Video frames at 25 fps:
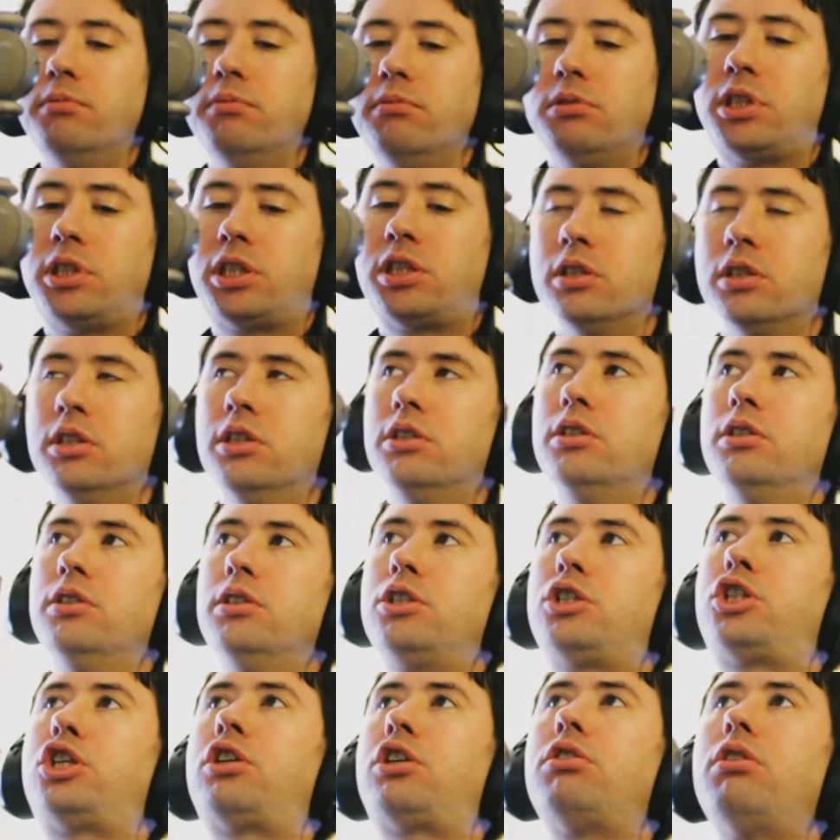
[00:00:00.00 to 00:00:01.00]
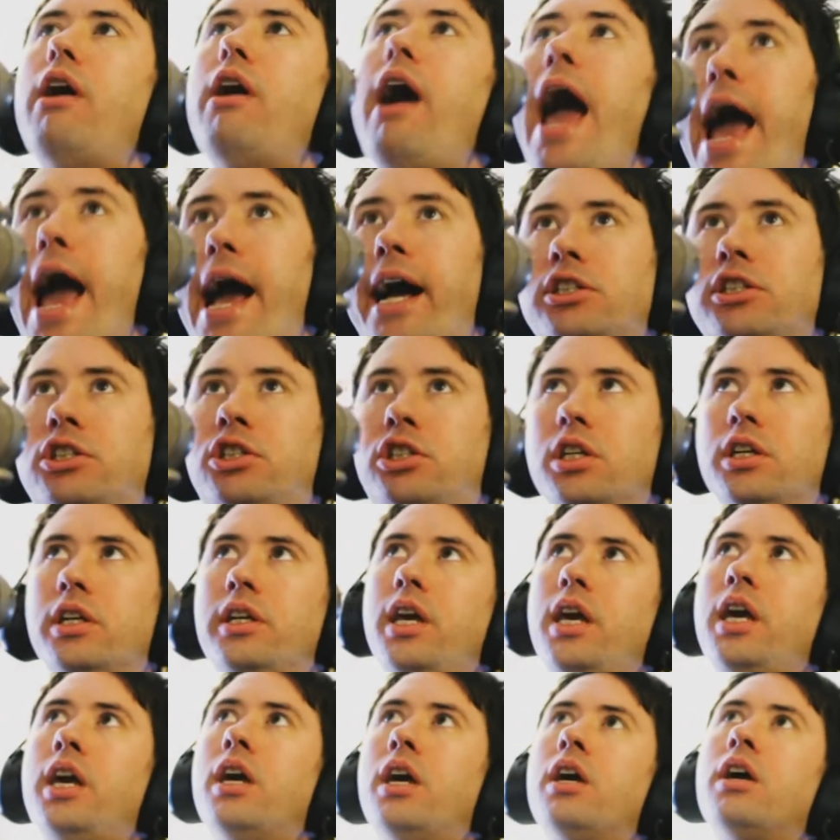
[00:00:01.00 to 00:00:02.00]
collecting records, having
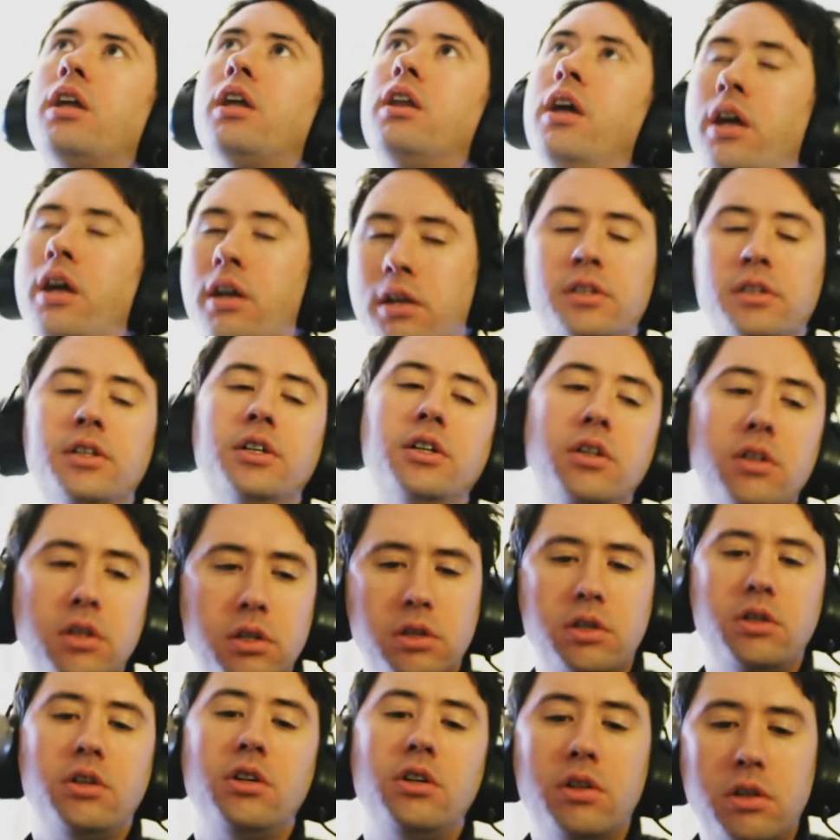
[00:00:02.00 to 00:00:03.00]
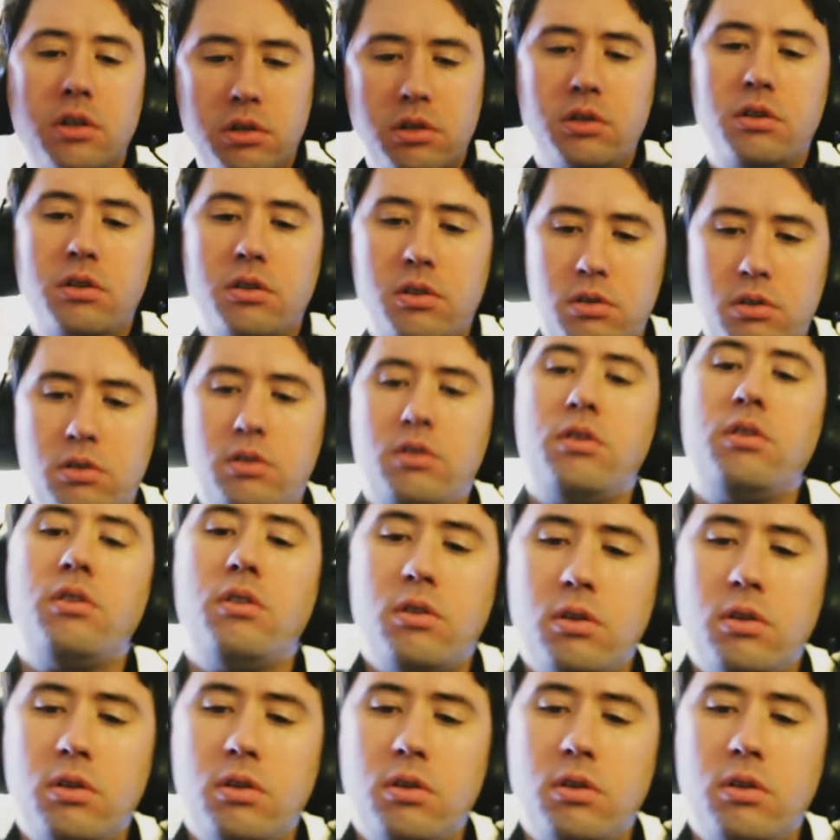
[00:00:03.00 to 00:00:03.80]
an, an, albums. I love, I, I